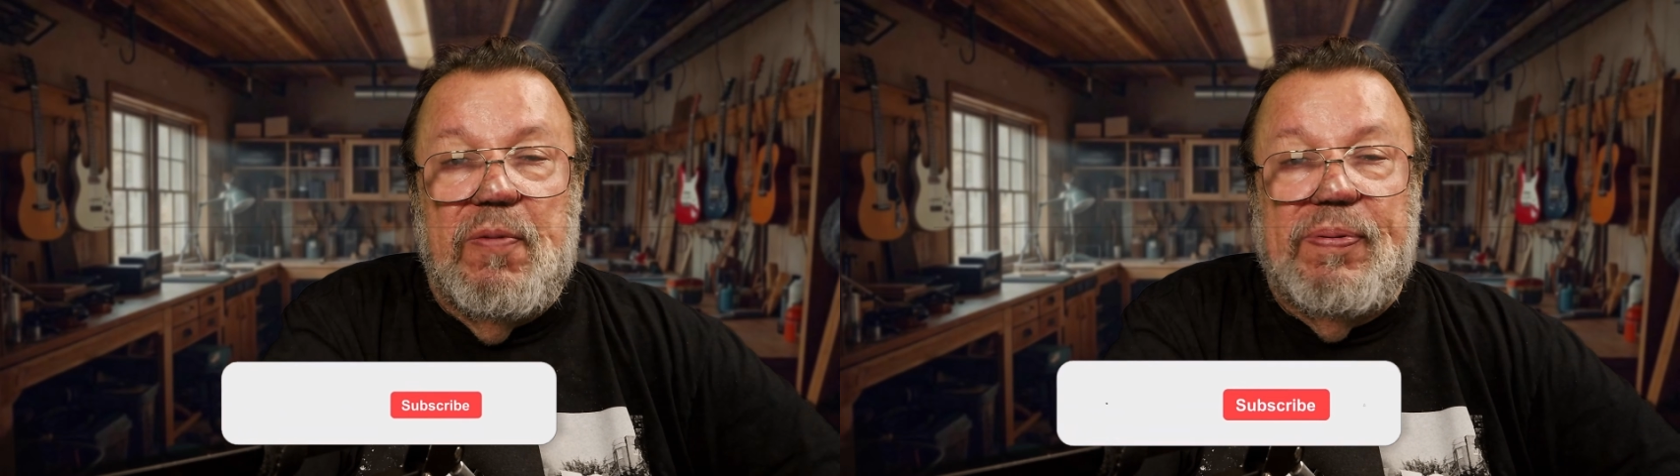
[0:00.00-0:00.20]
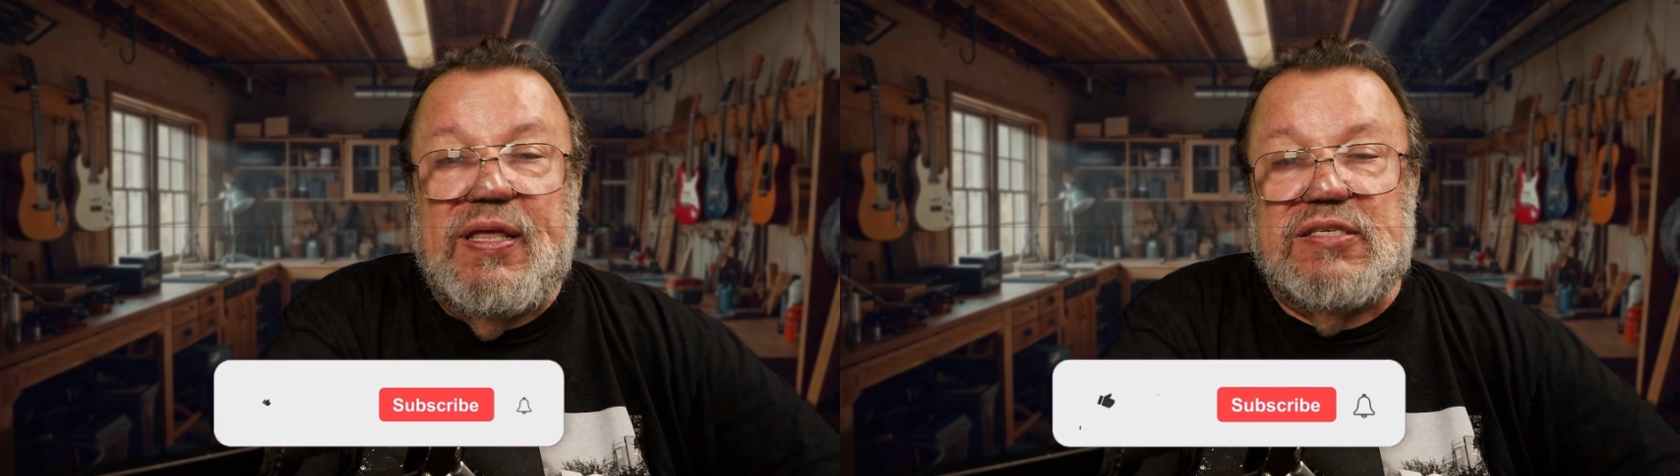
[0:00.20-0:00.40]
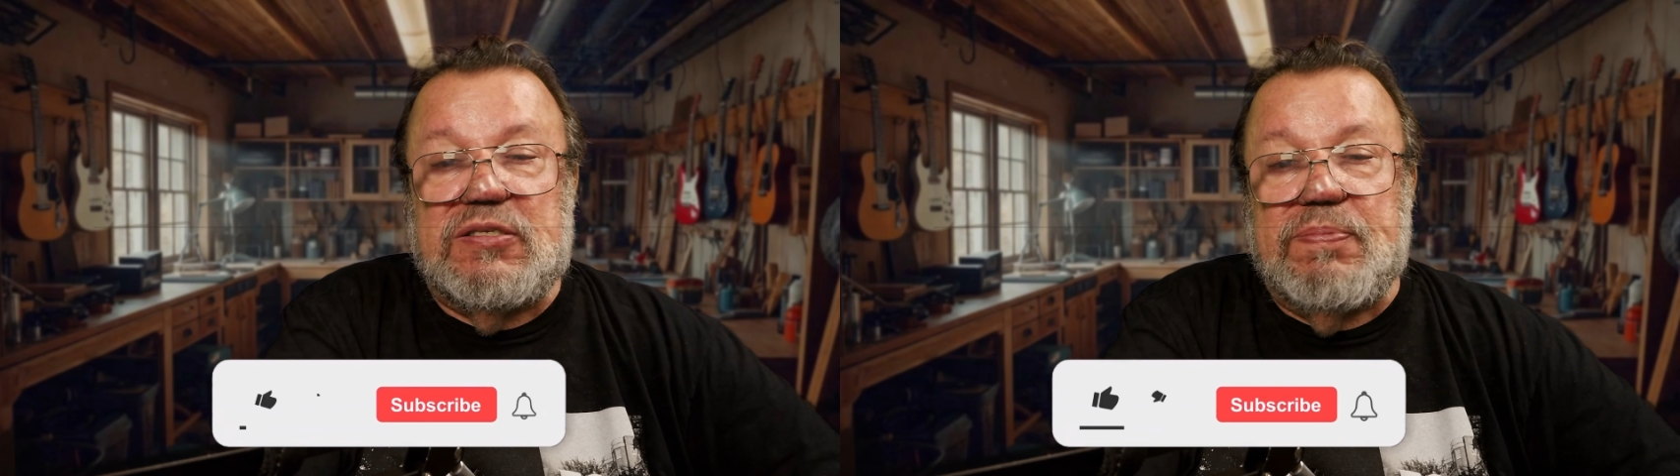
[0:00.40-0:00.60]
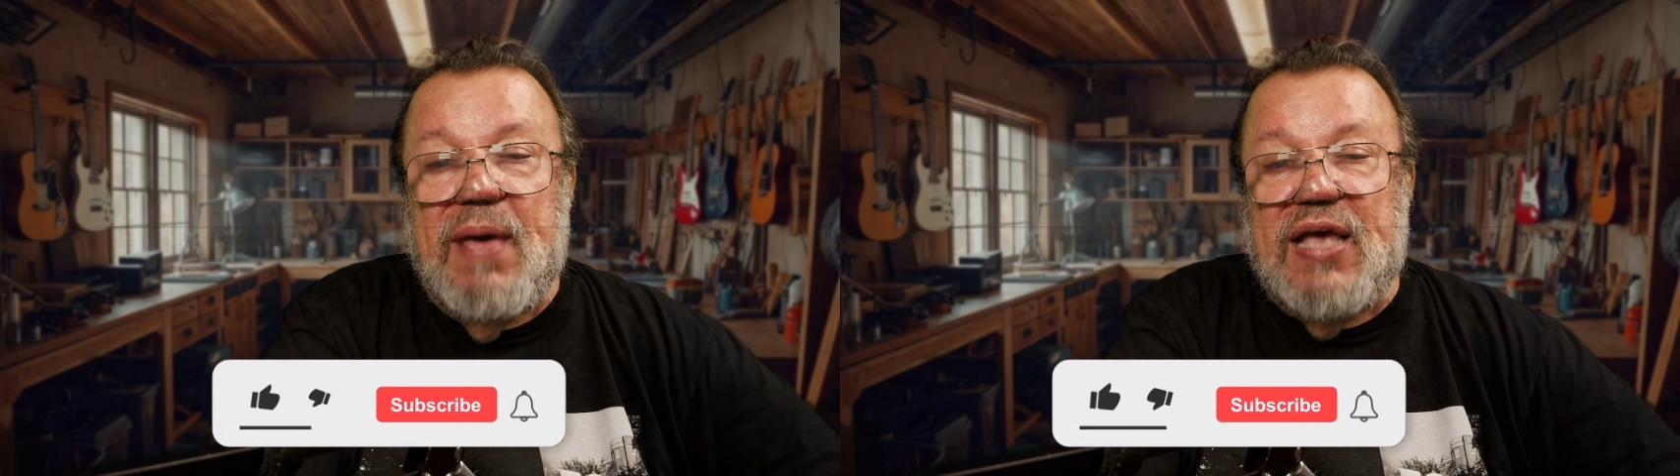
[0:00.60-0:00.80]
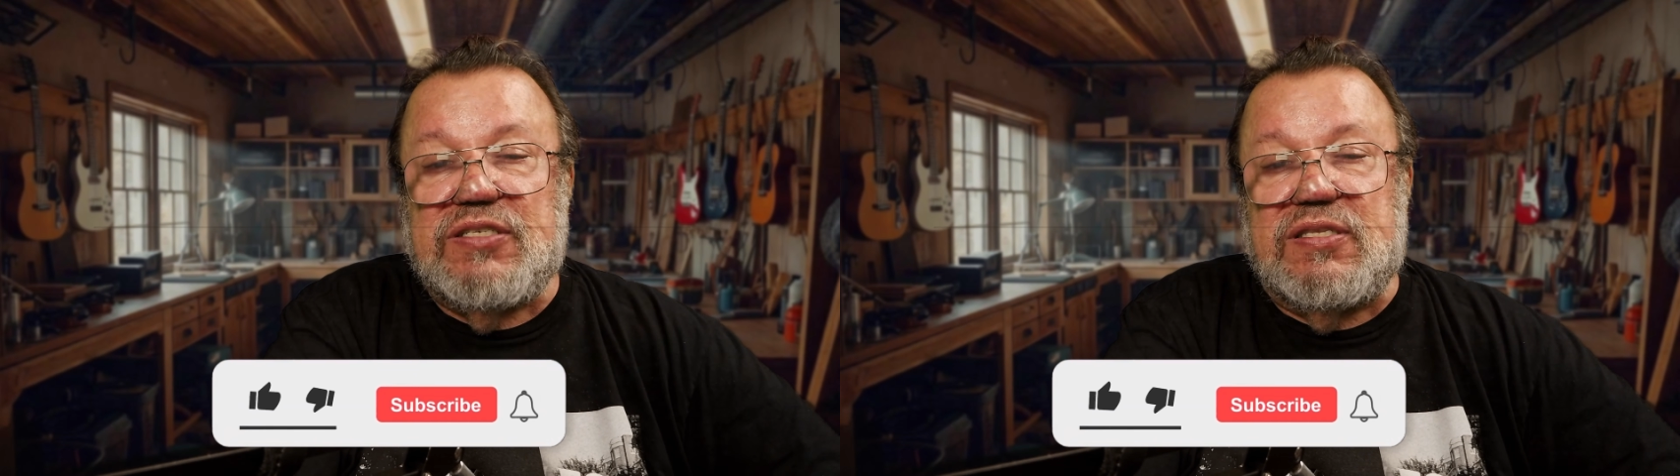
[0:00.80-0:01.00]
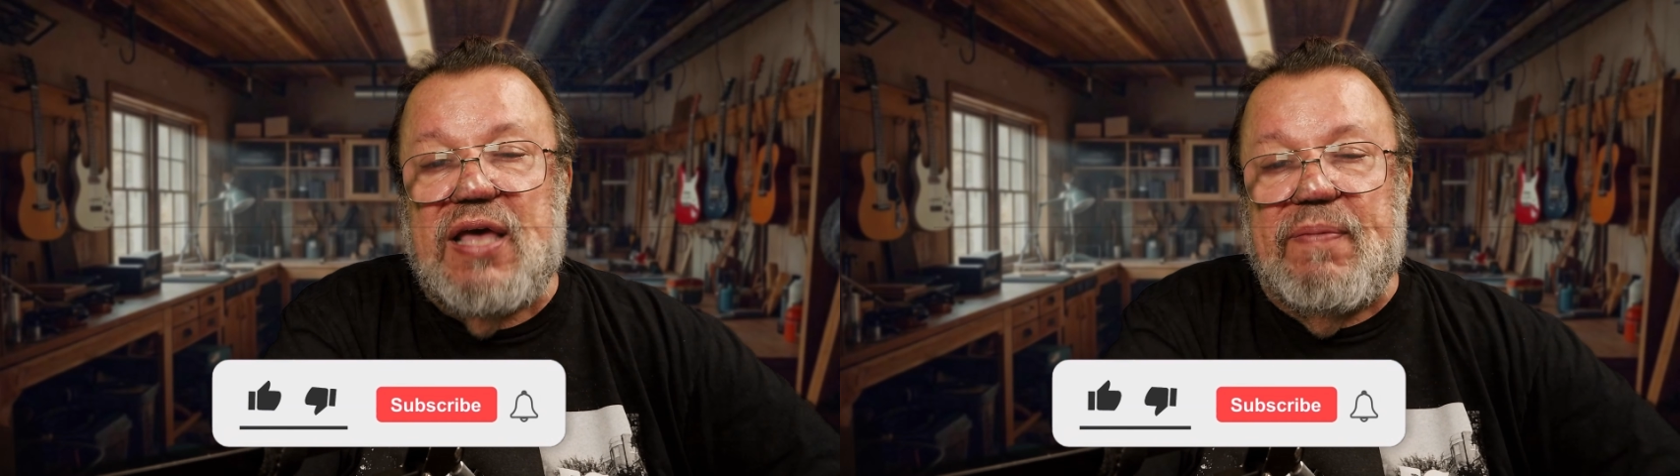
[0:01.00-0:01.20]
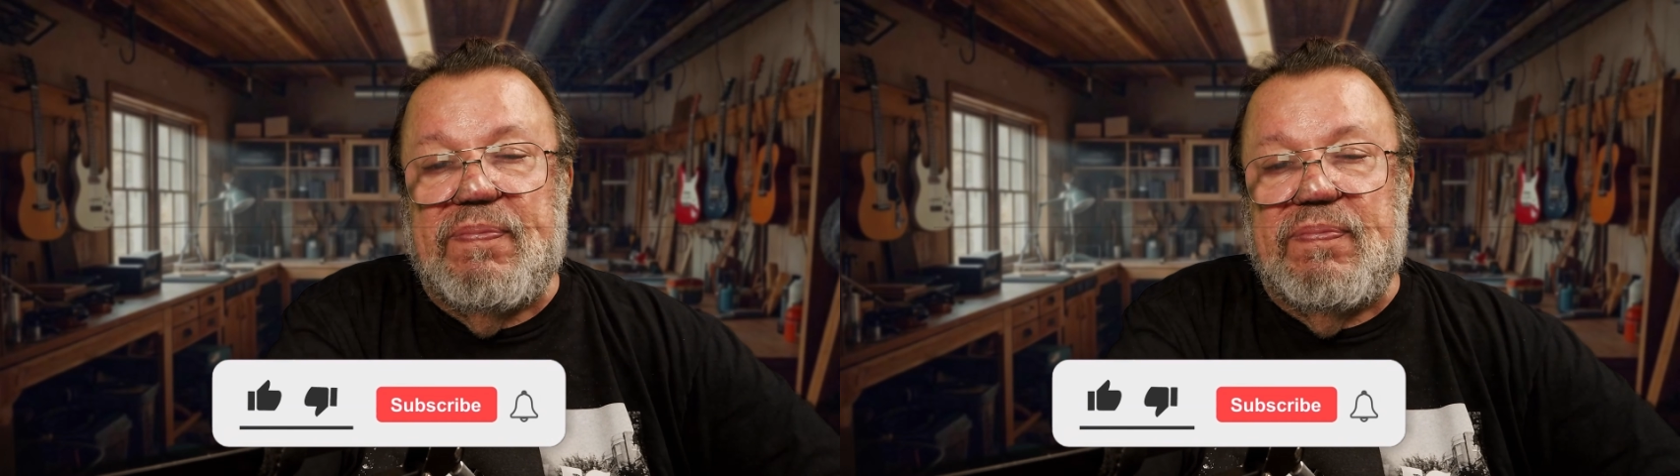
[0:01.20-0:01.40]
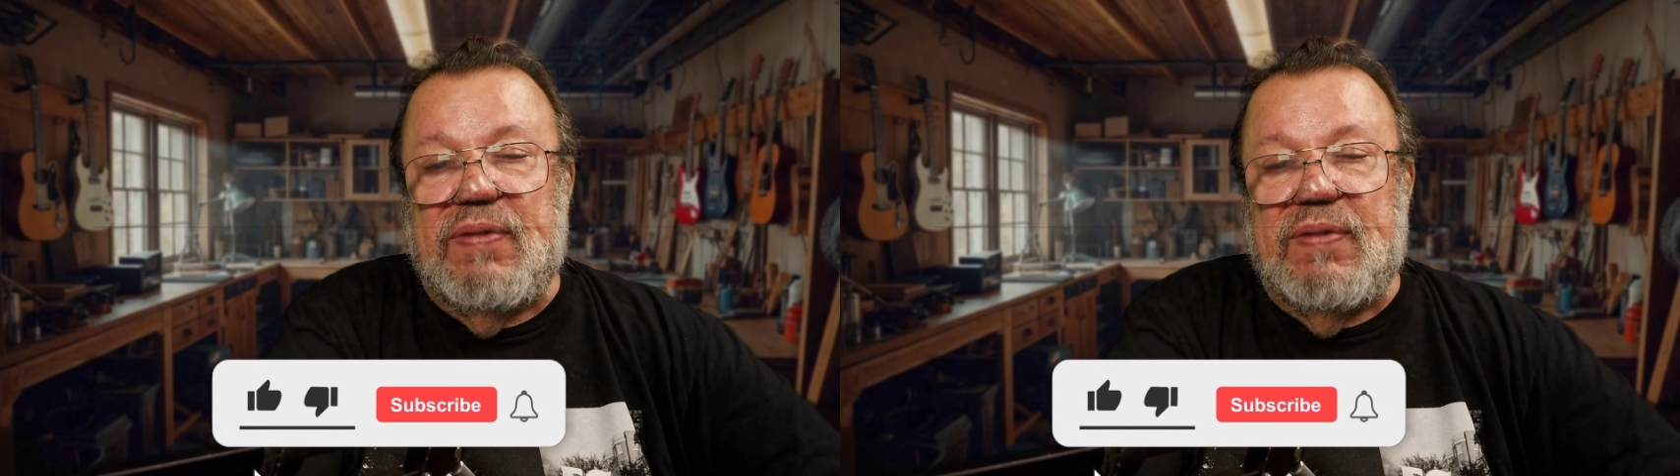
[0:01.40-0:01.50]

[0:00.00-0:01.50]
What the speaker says: please smash that